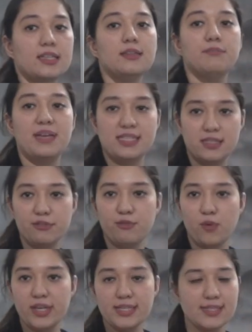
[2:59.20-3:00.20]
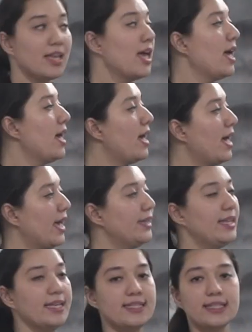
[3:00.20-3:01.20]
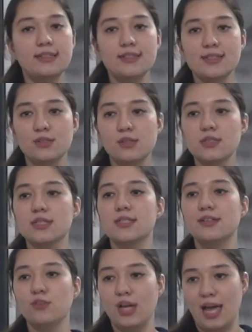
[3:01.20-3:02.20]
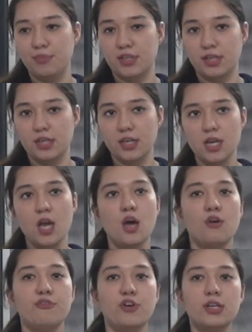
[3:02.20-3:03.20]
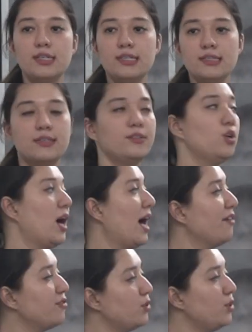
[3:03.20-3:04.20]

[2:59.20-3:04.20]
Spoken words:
in passive voice. And lexical resource is the vocabulary. For this, you have to